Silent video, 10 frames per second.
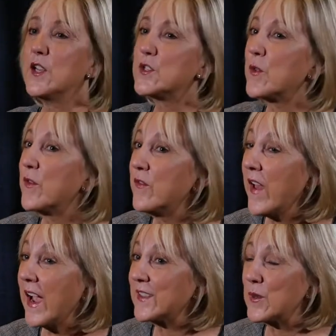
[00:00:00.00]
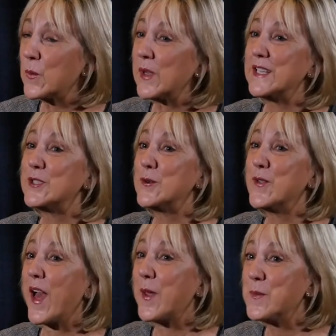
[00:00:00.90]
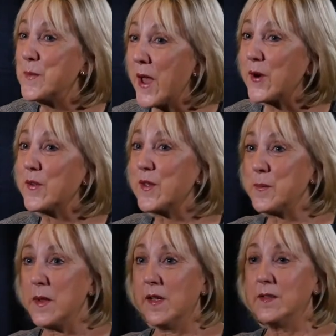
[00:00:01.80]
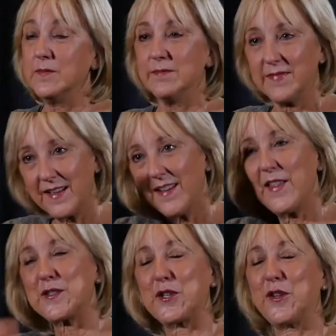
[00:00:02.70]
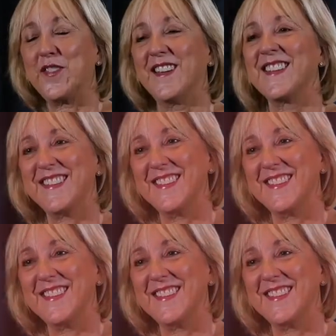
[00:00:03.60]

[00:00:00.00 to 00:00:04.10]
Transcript: So the fact that we do that better than men, that's a good thing.